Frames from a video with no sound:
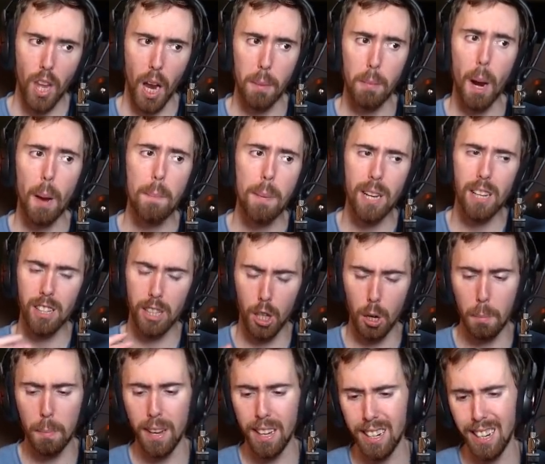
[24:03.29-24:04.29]
I might be a
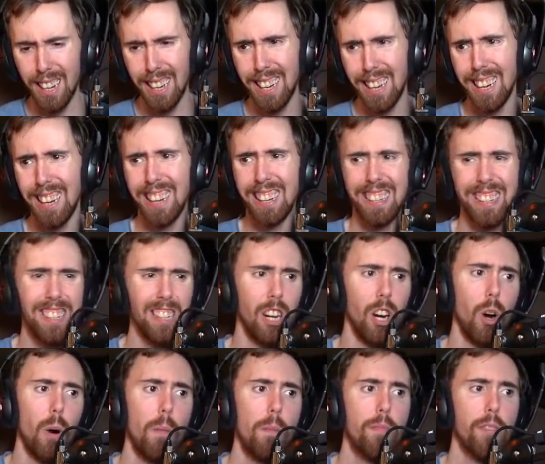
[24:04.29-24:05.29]
little bit, you
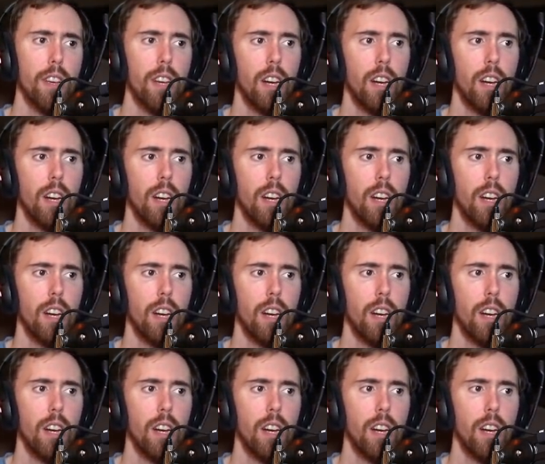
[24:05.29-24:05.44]
know,